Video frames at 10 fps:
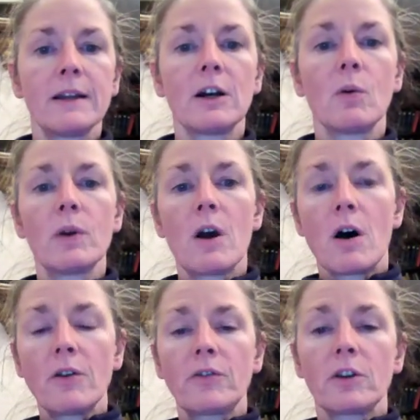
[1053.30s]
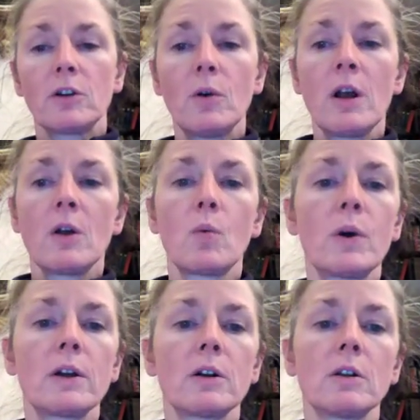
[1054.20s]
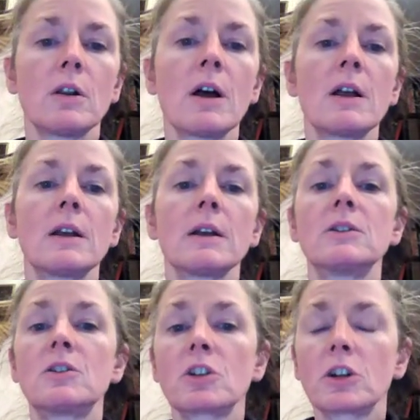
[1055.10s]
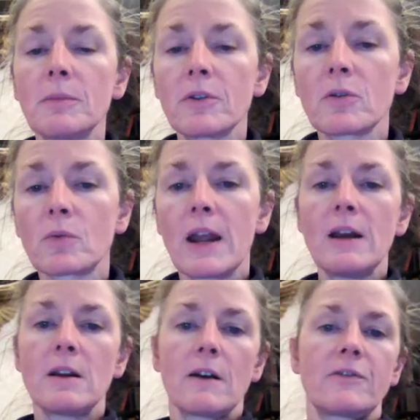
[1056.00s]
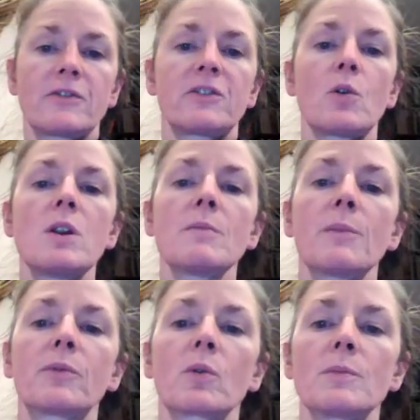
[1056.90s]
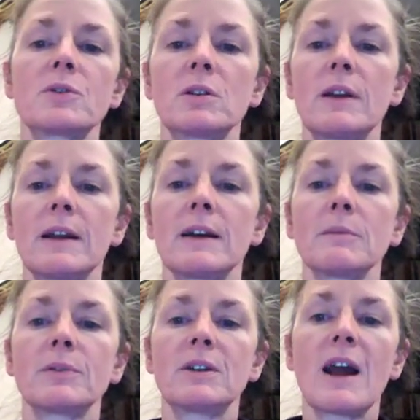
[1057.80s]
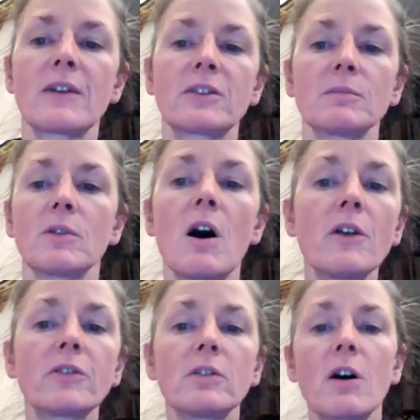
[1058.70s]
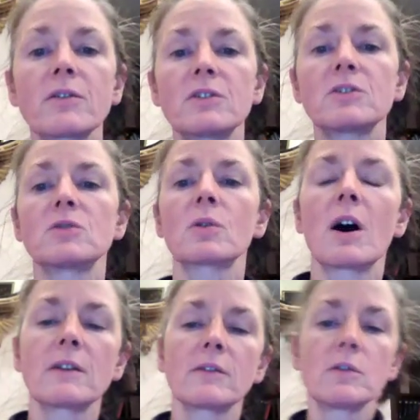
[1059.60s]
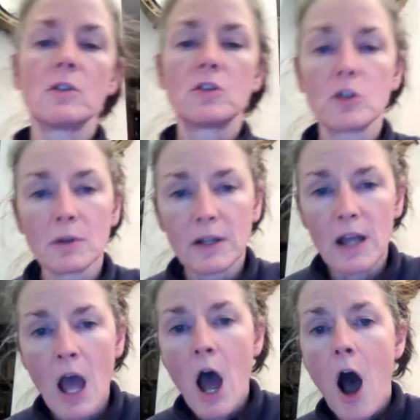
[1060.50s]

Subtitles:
Now, we also will determine the rate of sodium absorption and potassium loss along the distal convoluted tubuli.